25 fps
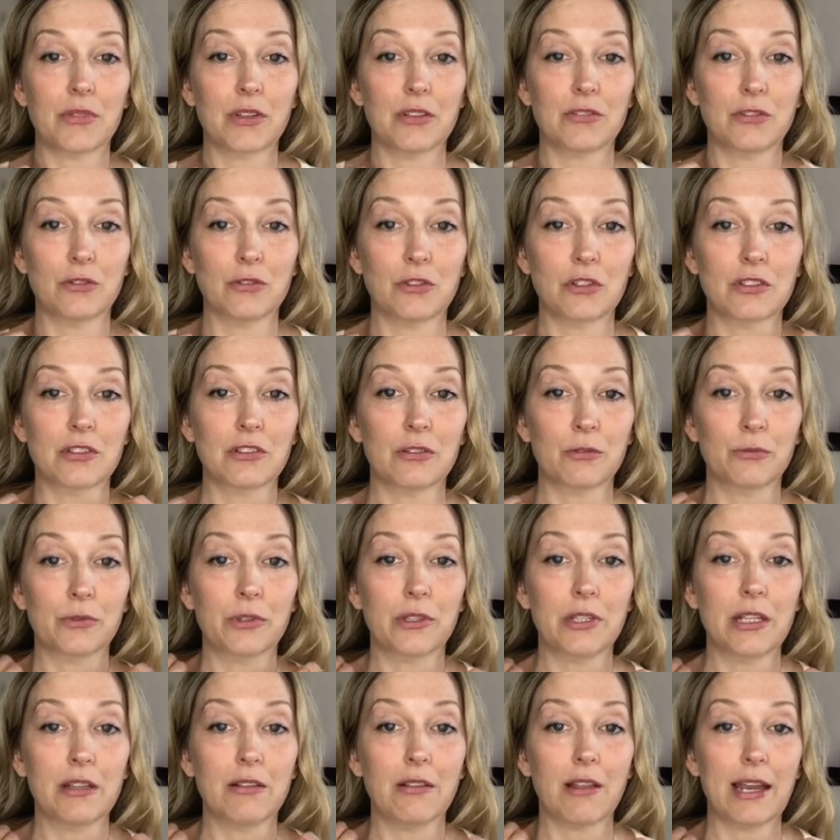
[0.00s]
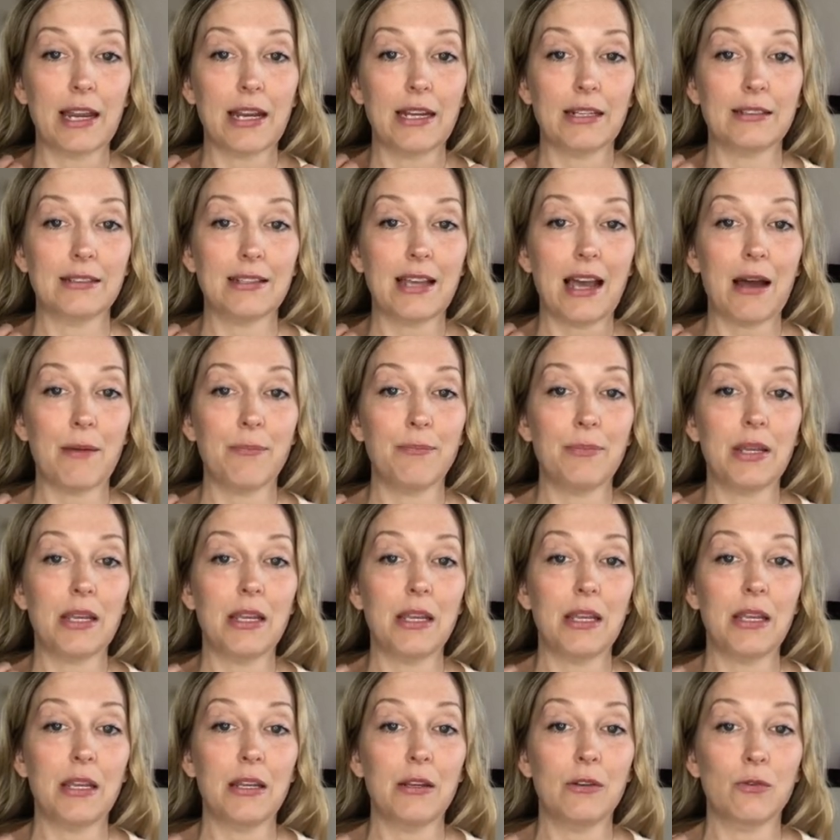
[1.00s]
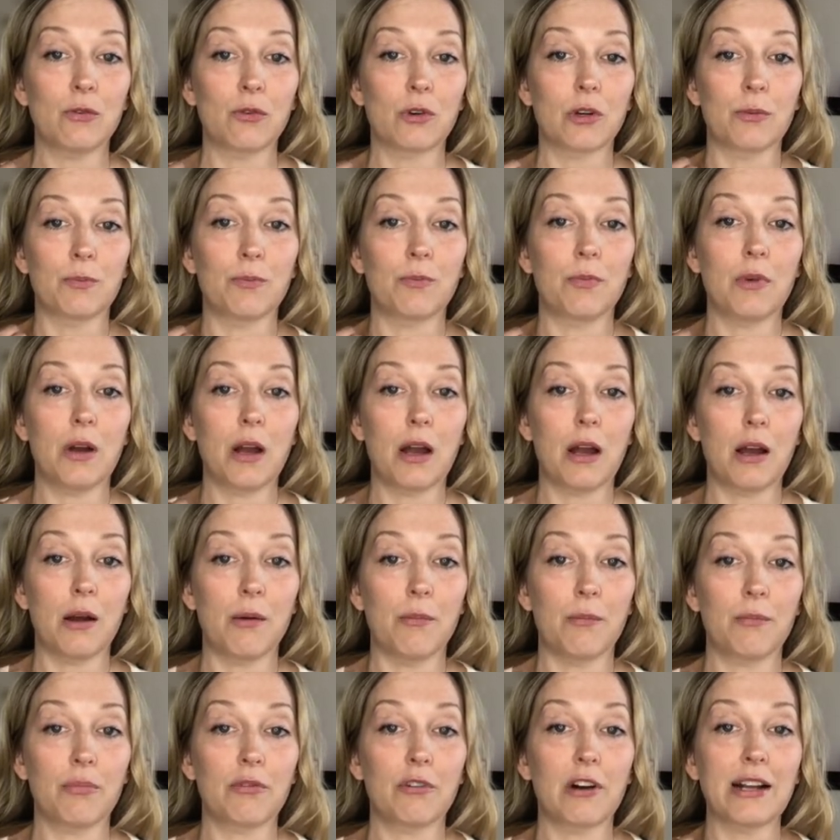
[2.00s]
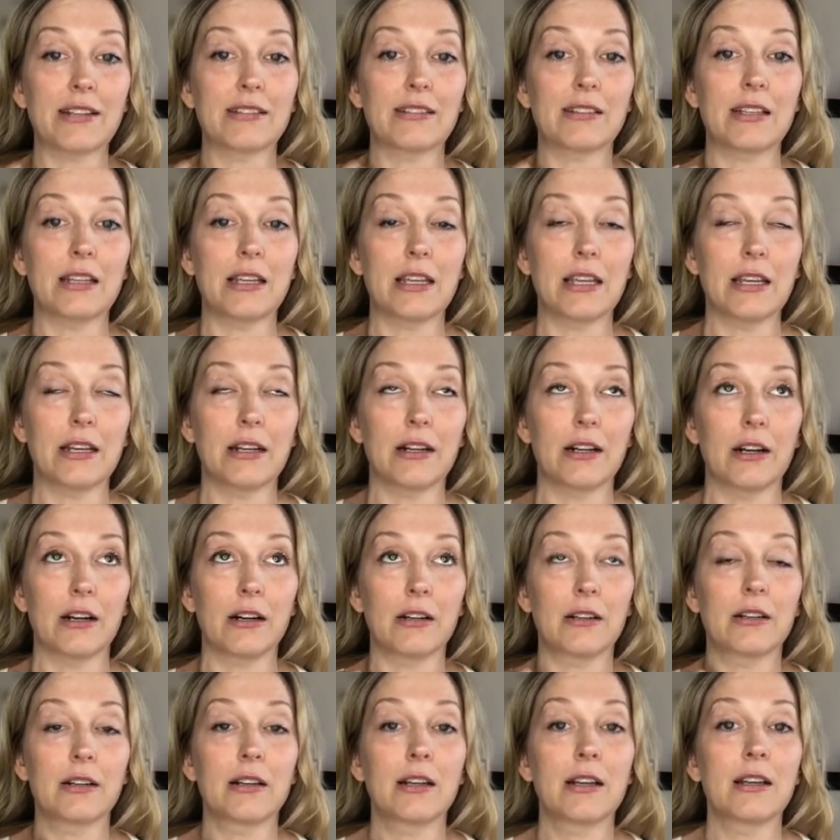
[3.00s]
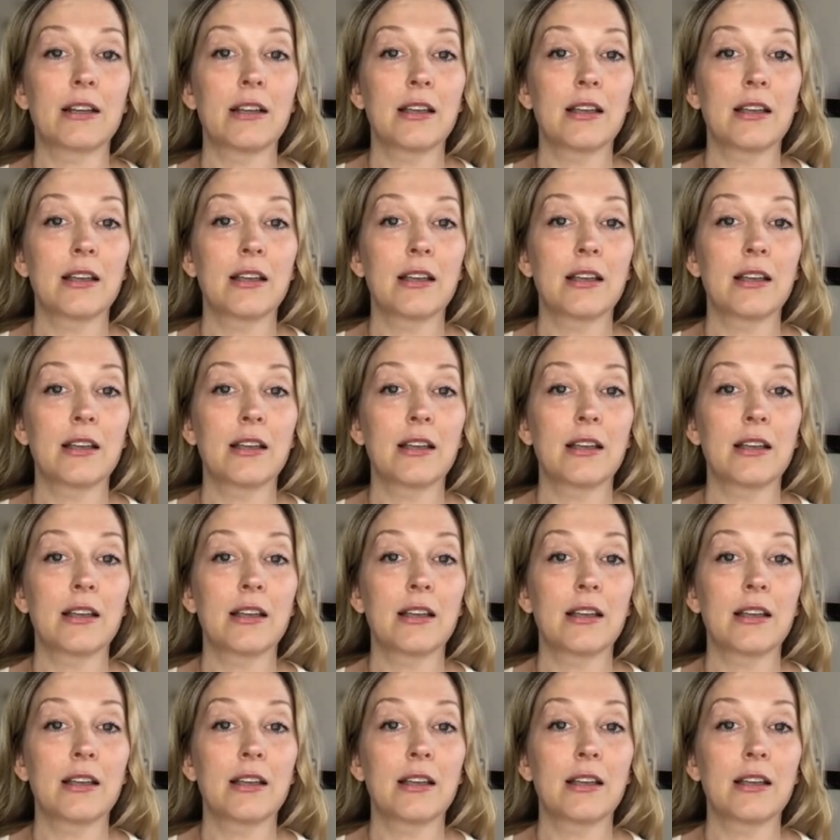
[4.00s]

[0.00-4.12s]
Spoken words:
So just a really light tapping or pressing here,